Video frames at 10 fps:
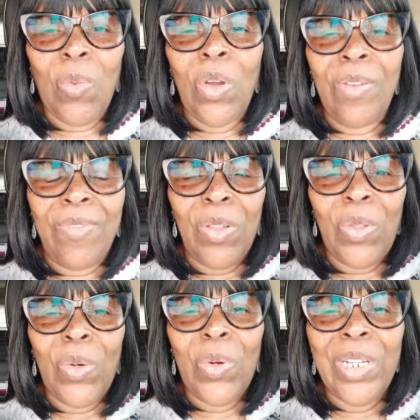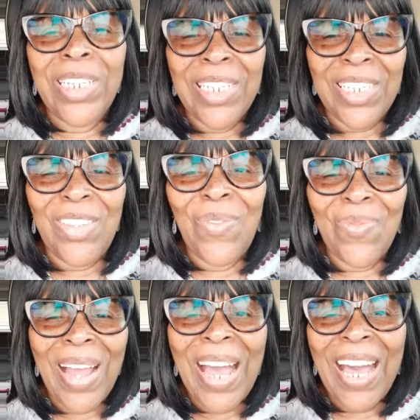word of the Lord is to
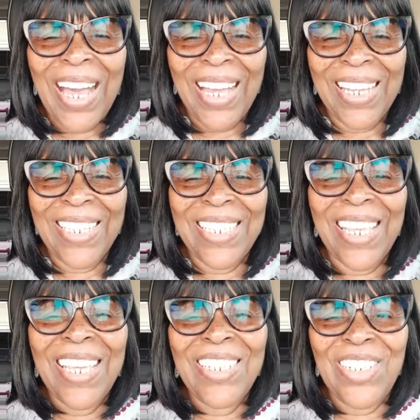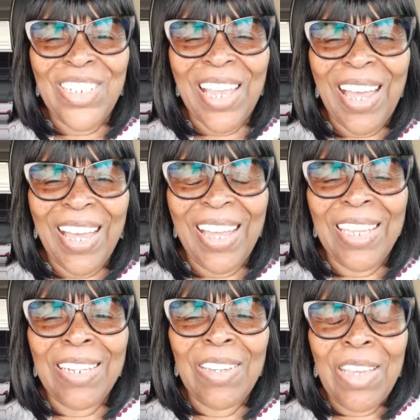rise and
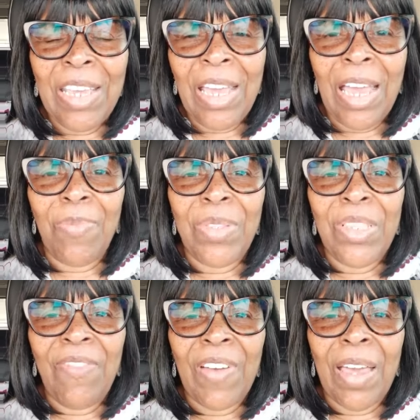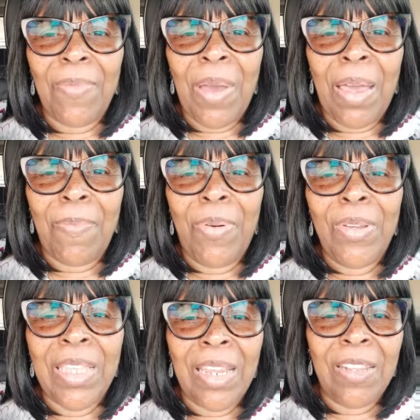shine. I believe I
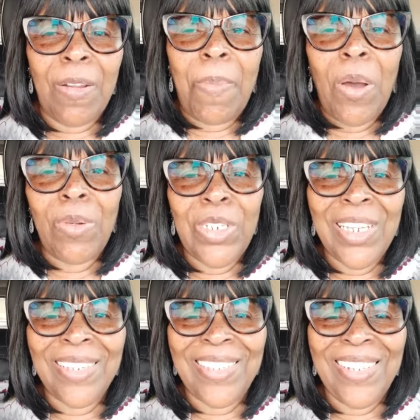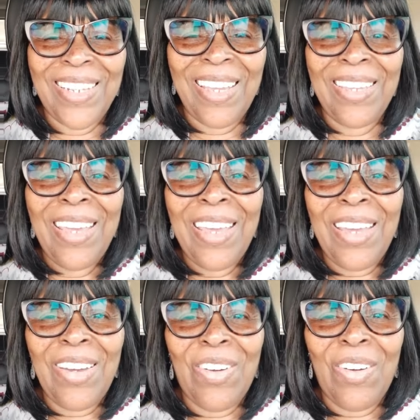put that in a post yesterday,
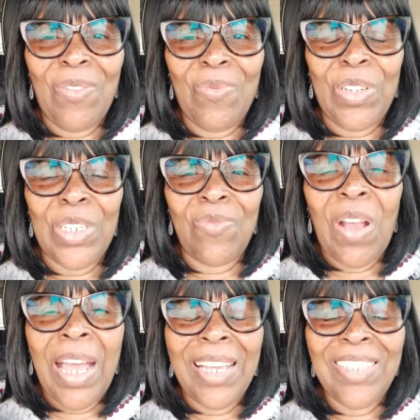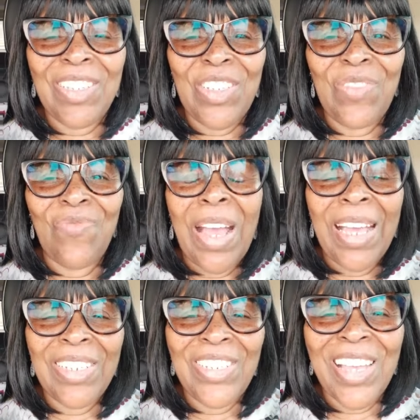was rise and
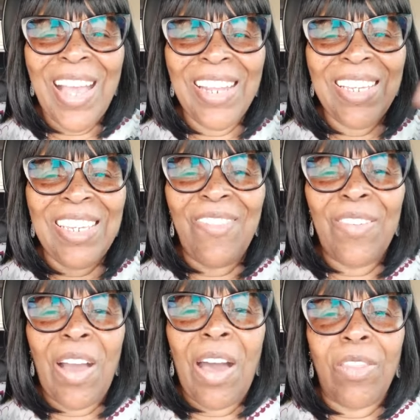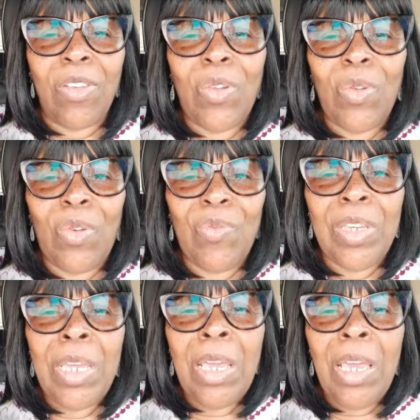rise, shine, and give God the glory.